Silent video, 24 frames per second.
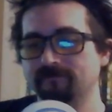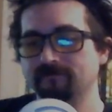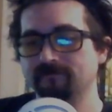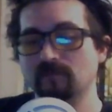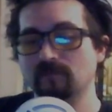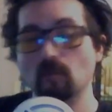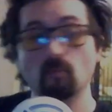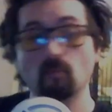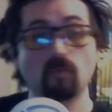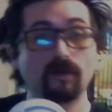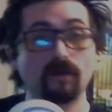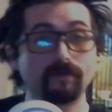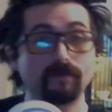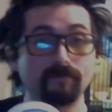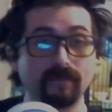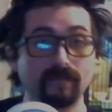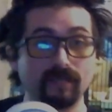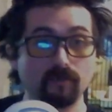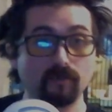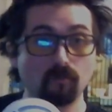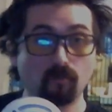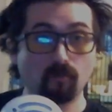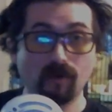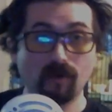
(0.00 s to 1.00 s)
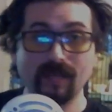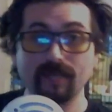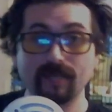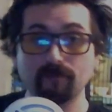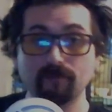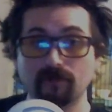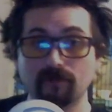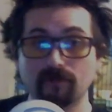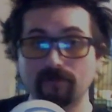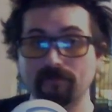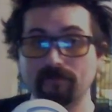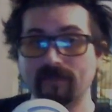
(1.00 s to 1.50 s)
one being white,
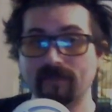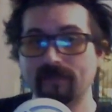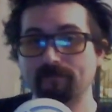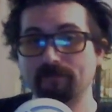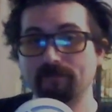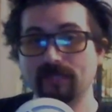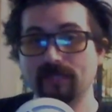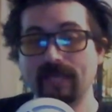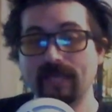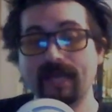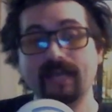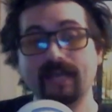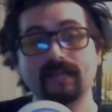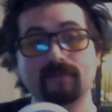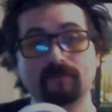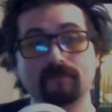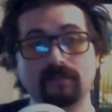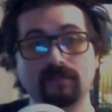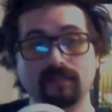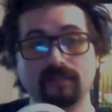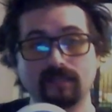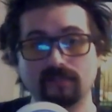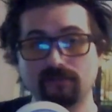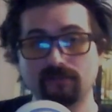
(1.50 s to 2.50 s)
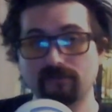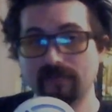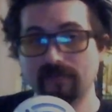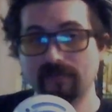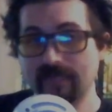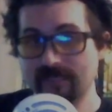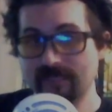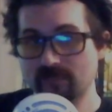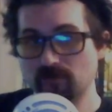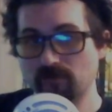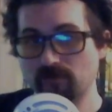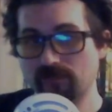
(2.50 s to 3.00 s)
one being black. I'm going to let you
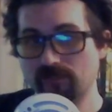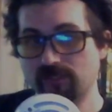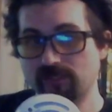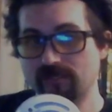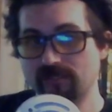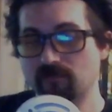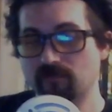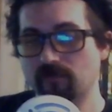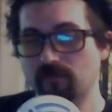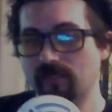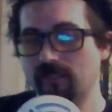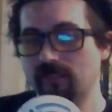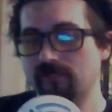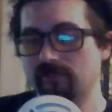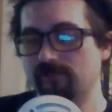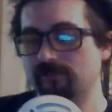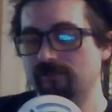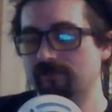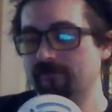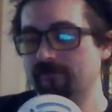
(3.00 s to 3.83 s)
guess which is which.